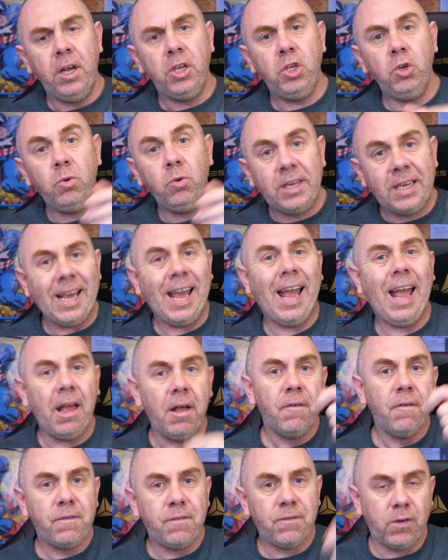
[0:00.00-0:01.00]
you get
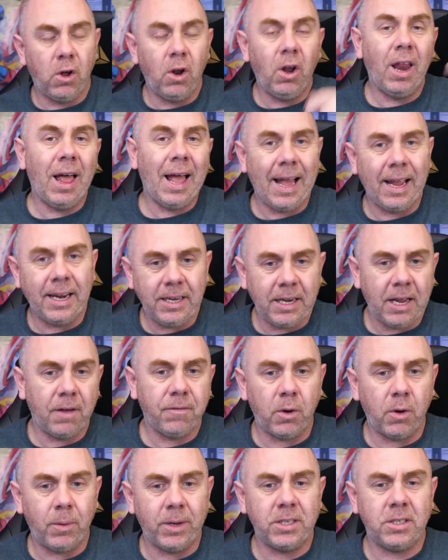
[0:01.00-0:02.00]
full iNav
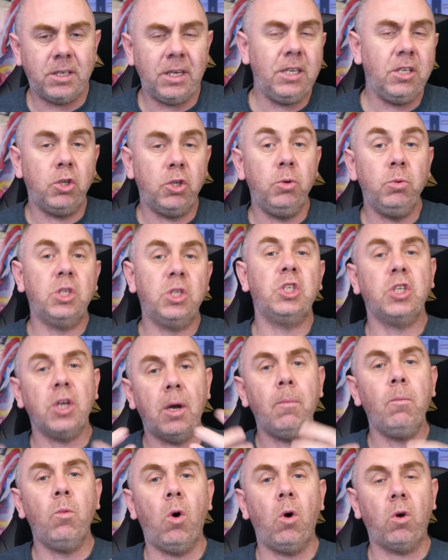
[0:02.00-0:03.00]
OSD, so you
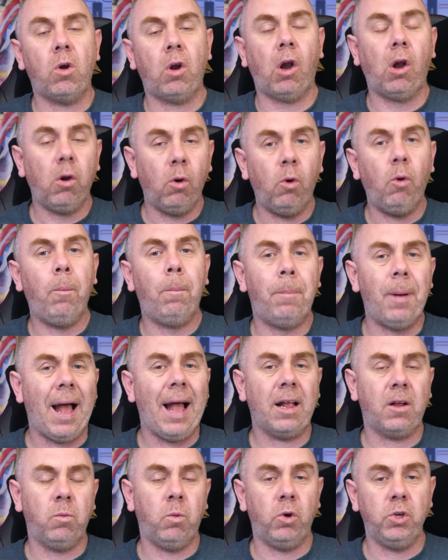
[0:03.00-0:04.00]
somewhat claw
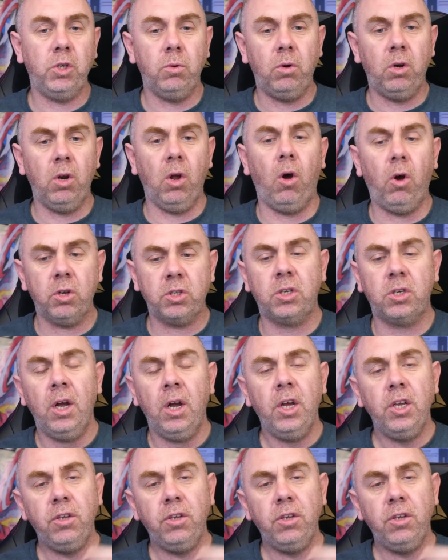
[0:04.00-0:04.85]
back what you lost.